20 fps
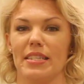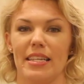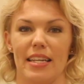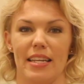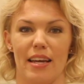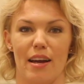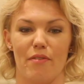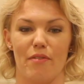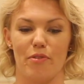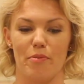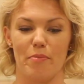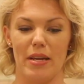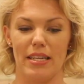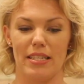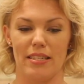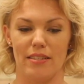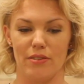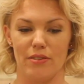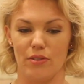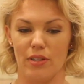leading up for me
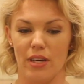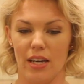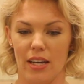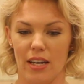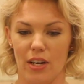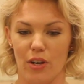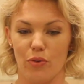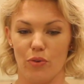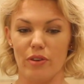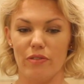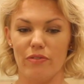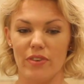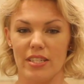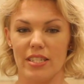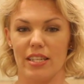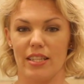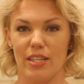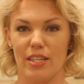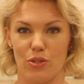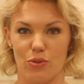to
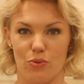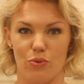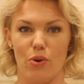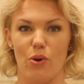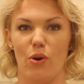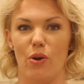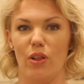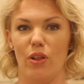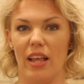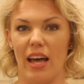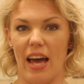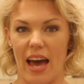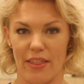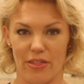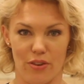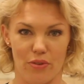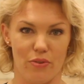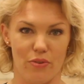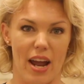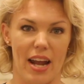revisit this role
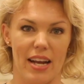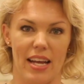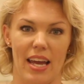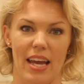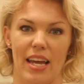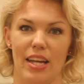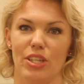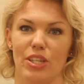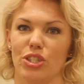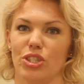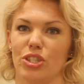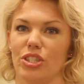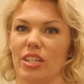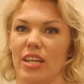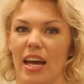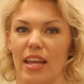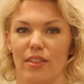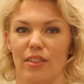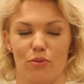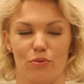at the right age,
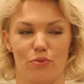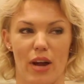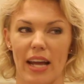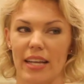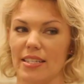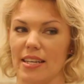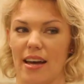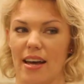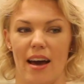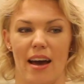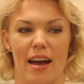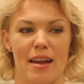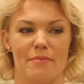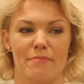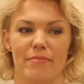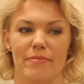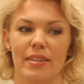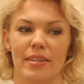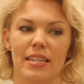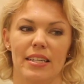at the right
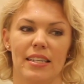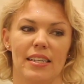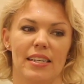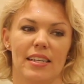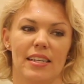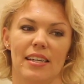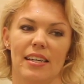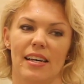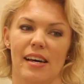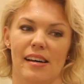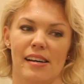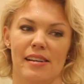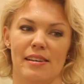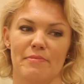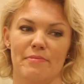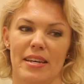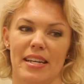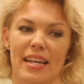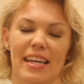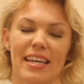time,
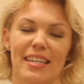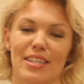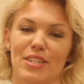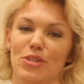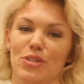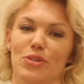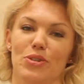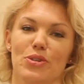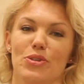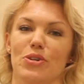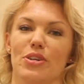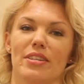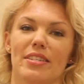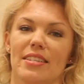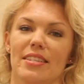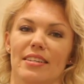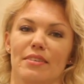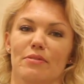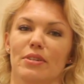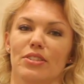um, and I get to do it in New York
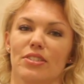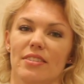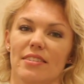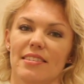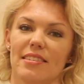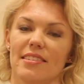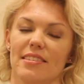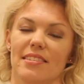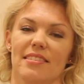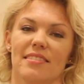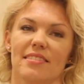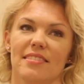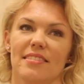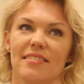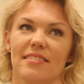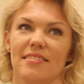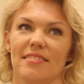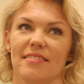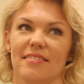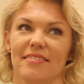City, which is
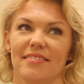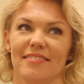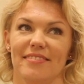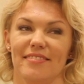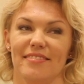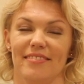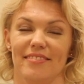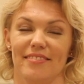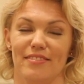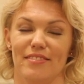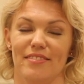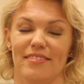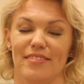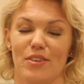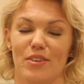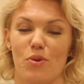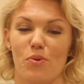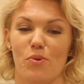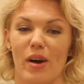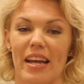
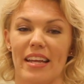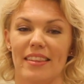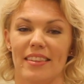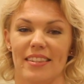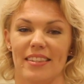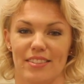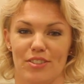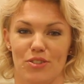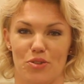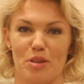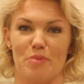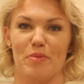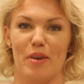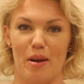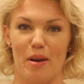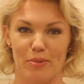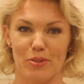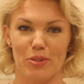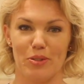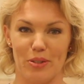quite the dream
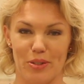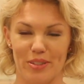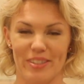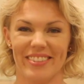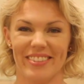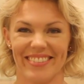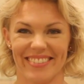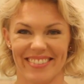come true.